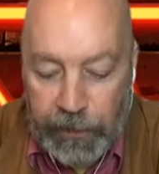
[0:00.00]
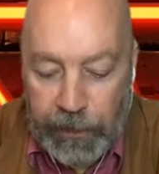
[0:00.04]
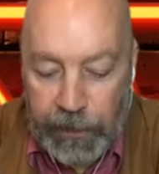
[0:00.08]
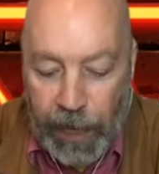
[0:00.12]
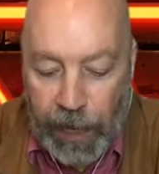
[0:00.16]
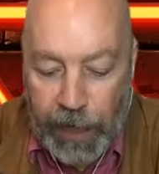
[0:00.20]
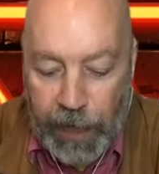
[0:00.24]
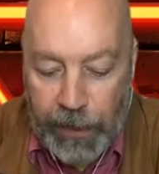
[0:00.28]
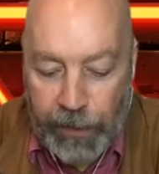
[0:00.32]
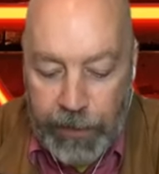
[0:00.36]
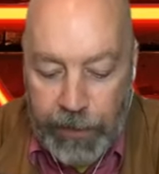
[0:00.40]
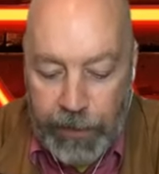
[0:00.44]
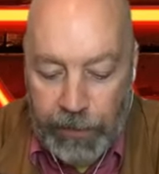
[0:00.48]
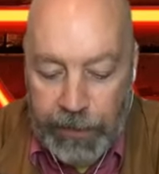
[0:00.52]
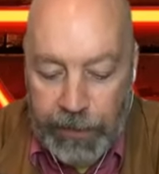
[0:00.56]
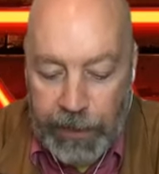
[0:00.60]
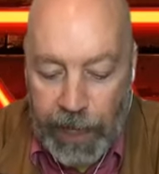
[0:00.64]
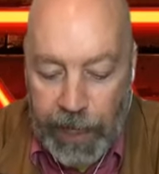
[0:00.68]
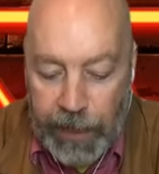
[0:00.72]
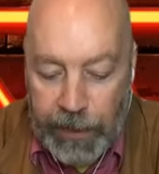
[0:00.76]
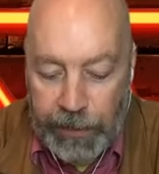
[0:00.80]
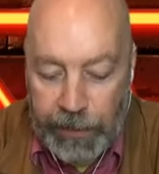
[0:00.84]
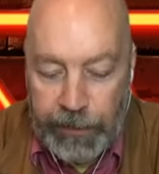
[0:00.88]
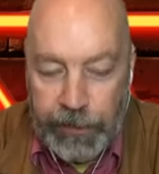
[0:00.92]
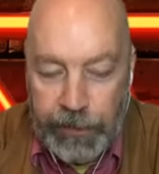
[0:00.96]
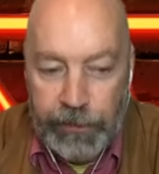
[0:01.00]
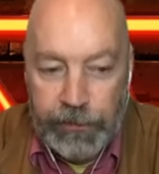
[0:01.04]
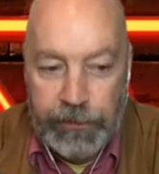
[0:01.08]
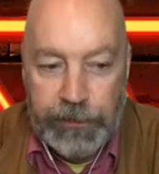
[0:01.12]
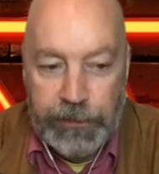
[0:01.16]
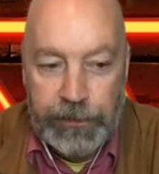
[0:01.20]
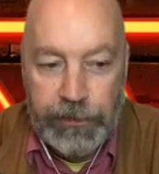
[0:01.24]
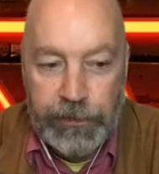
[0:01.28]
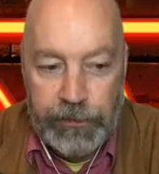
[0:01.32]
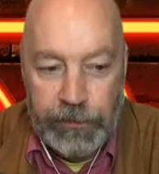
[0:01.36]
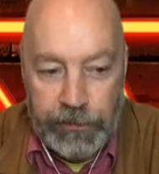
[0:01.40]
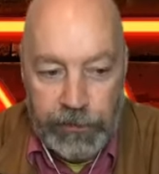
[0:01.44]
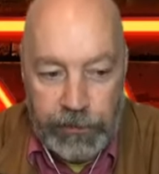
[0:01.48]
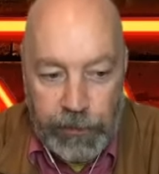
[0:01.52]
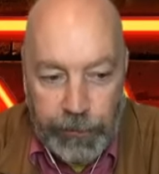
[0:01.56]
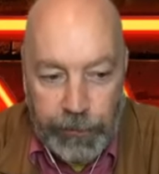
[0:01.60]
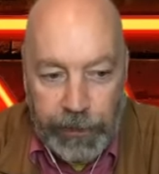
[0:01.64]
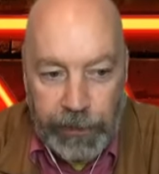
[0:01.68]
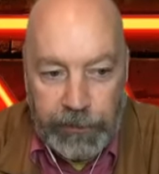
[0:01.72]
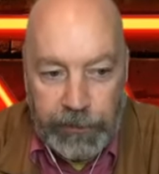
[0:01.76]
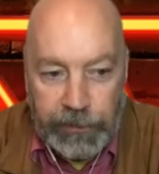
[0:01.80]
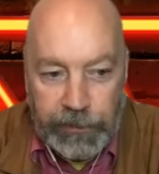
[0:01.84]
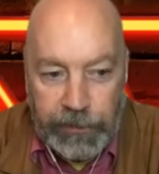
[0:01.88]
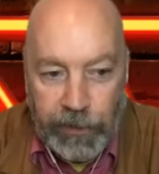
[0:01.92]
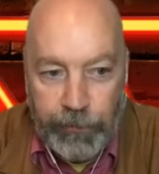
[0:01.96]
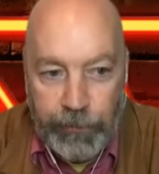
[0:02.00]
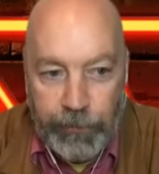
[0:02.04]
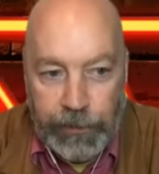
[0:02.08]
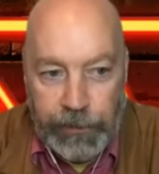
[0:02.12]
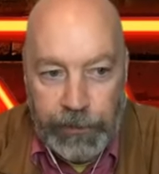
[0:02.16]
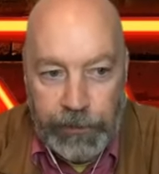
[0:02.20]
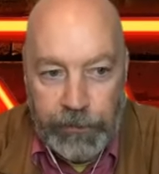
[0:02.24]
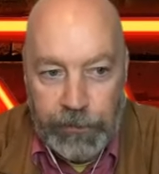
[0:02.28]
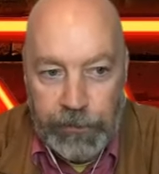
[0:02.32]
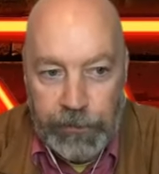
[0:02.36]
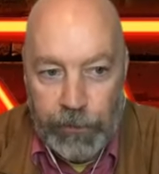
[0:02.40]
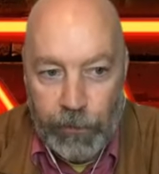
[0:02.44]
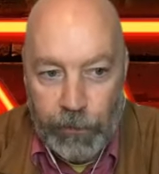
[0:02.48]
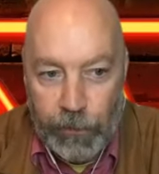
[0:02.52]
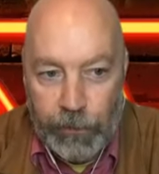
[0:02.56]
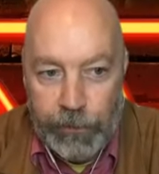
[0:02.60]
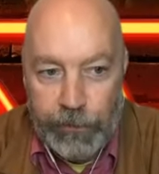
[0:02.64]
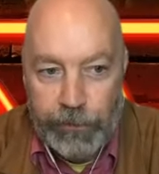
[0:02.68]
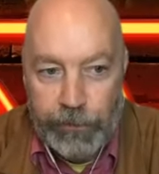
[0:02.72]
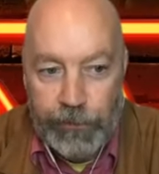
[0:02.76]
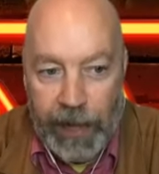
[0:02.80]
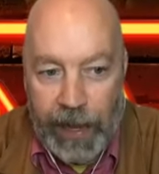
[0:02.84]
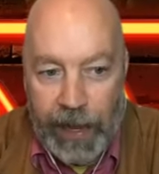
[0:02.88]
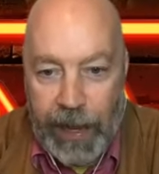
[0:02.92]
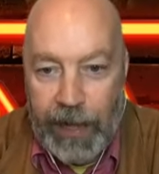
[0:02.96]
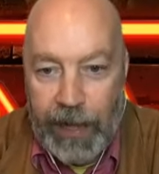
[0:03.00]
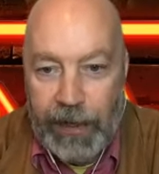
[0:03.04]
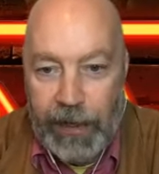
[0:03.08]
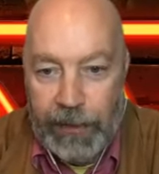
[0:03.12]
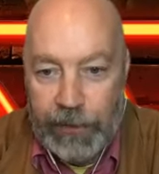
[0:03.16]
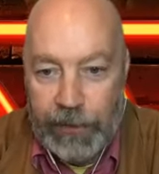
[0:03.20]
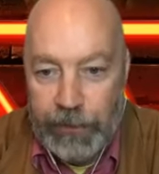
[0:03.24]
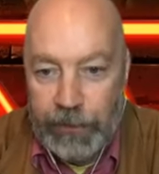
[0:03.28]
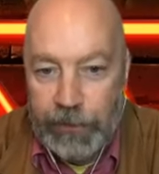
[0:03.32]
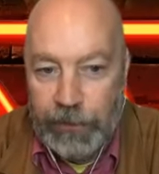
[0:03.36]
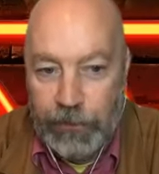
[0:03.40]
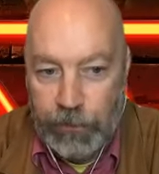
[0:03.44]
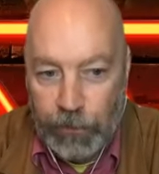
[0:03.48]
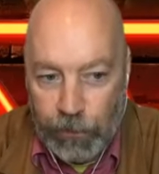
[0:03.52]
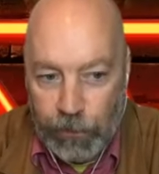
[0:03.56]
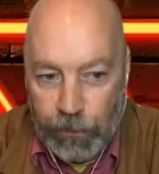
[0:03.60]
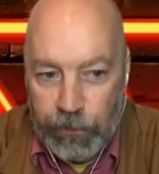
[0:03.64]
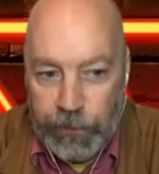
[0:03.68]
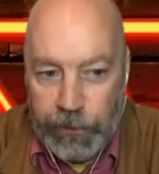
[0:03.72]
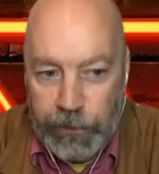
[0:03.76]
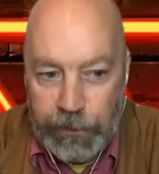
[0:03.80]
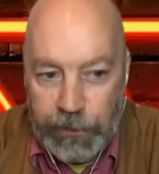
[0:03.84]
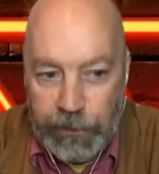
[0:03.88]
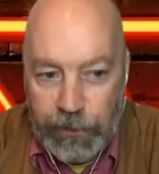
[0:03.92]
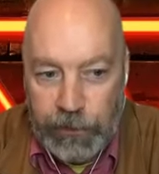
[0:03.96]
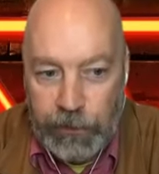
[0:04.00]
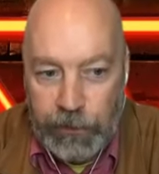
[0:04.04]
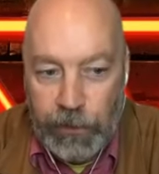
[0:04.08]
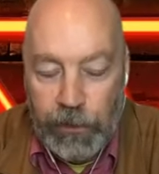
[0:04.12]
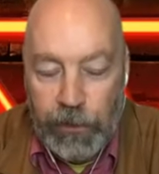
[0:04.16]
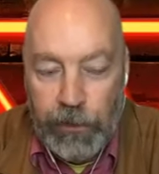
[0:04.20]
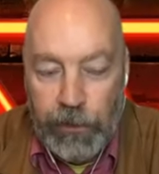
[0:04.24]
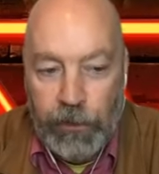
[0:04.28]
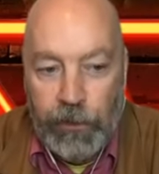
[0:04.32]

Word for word: I know you're kind of new to this distributed stuff, but you're an old hat at storage.